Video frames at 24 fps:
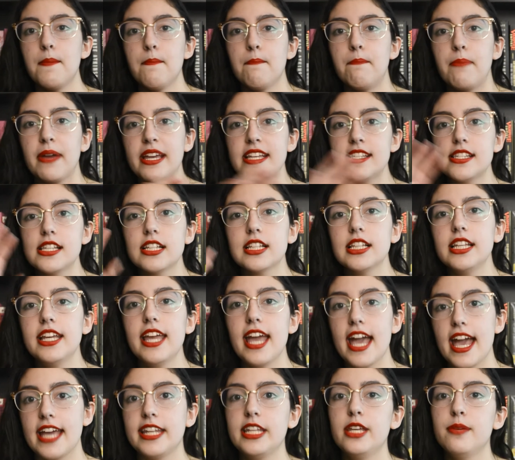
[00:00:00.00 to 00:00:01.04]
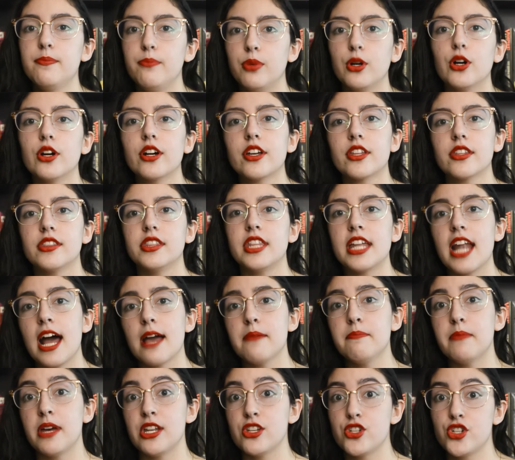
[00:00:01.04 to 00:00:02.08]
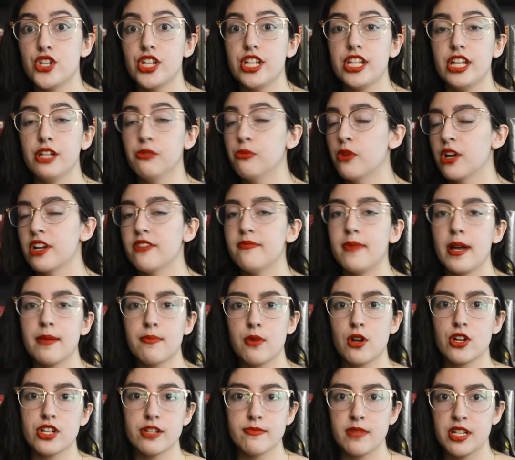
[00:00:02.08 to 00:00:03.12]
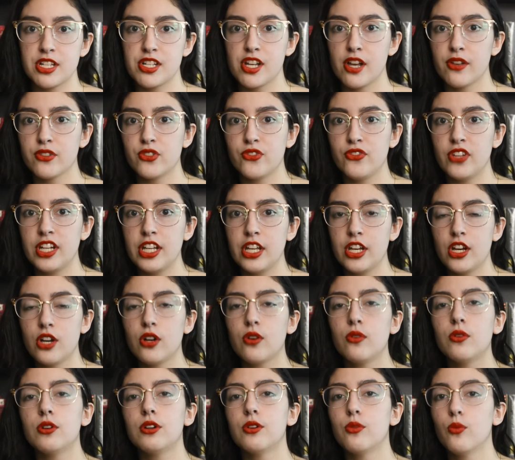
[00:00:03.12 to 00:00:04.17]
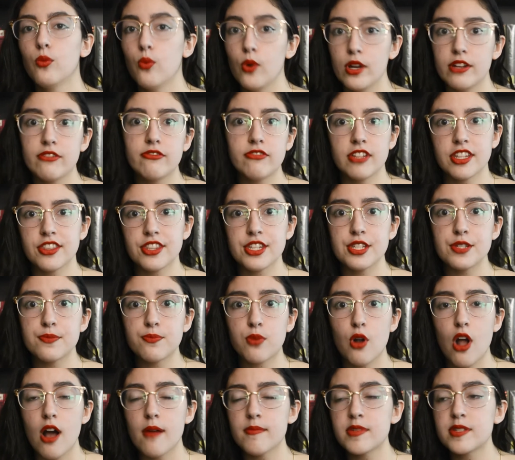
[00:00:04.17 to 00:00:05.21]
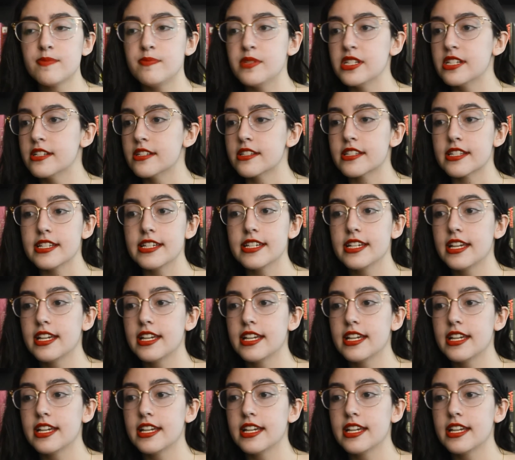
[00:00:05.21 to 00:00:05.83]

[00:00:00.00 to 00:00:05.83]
Basically any book that I mention in one of my Purging My Shelves video would fit this prompt because